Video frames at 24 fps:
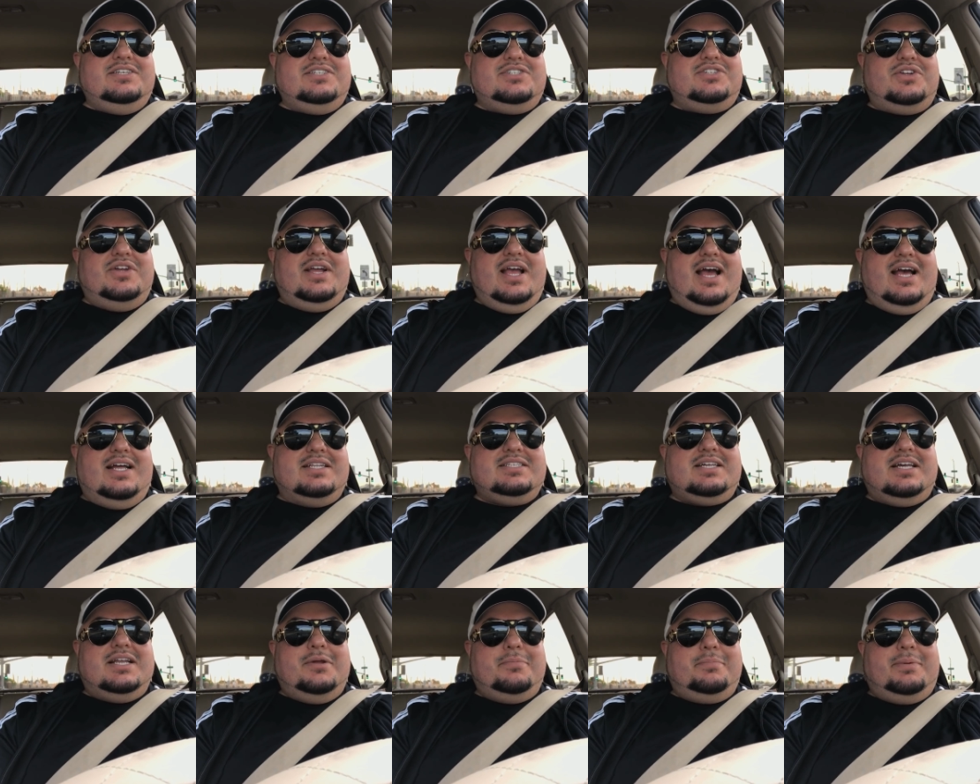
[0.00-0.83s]
So, yeah,
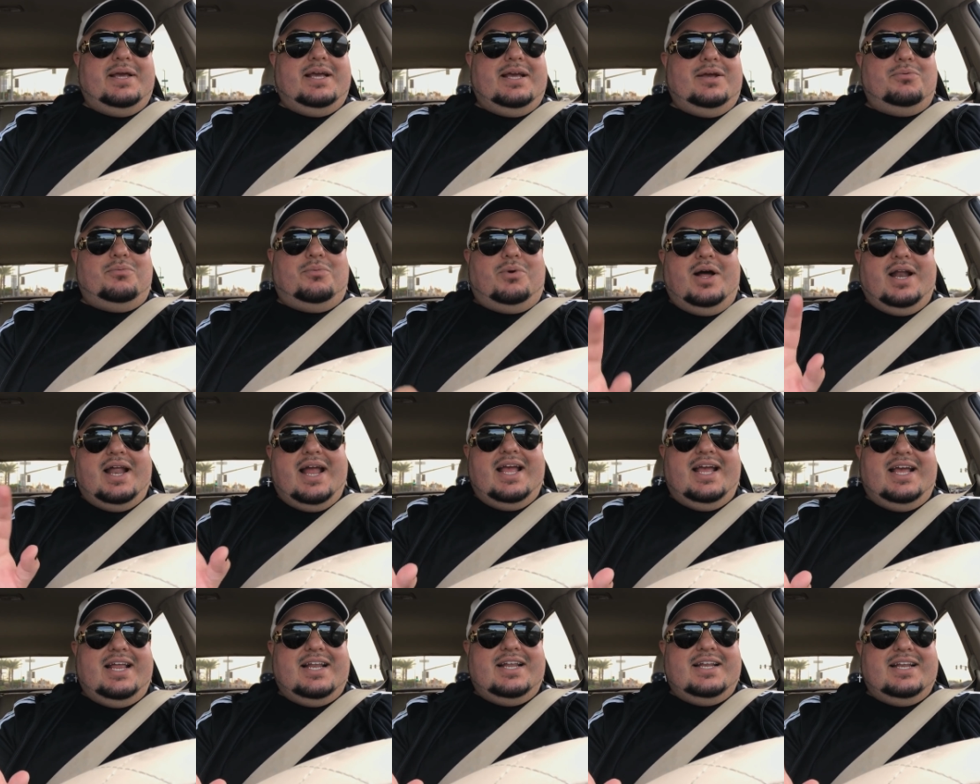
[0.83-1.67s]
it's gonna be what
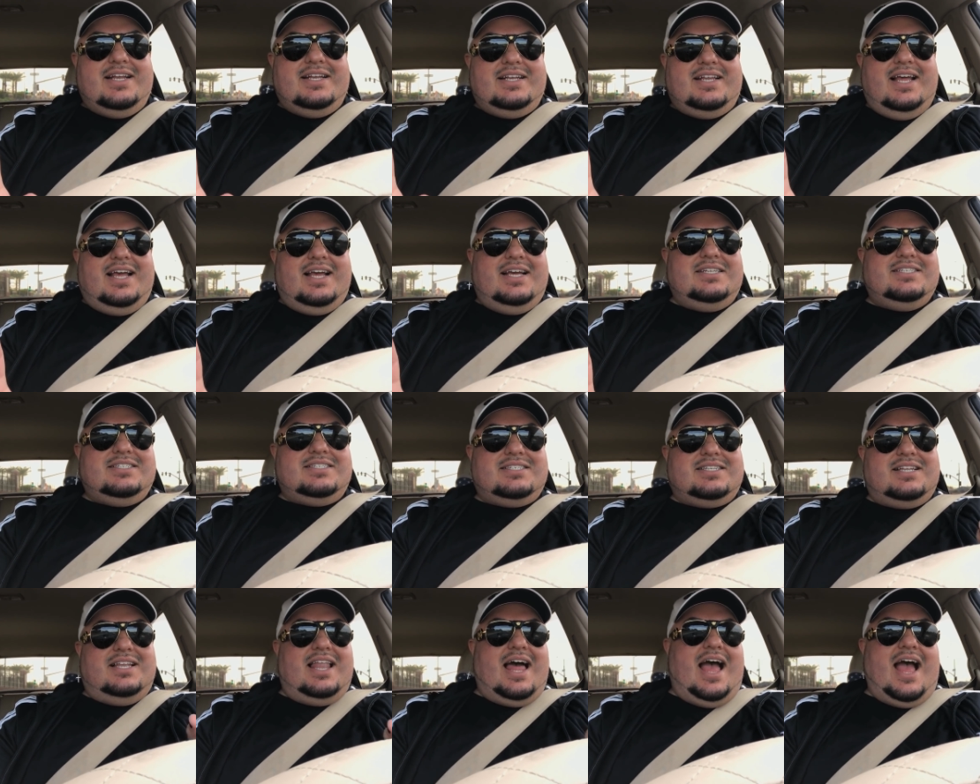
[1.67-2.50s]
I eat in a day
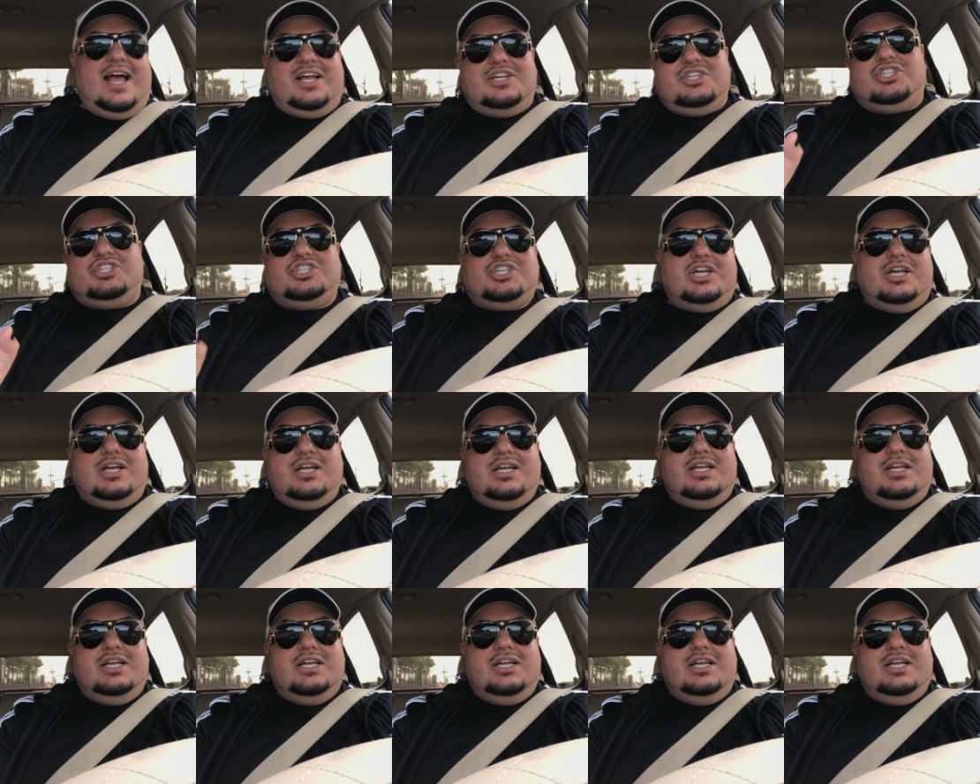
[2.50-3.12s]
slash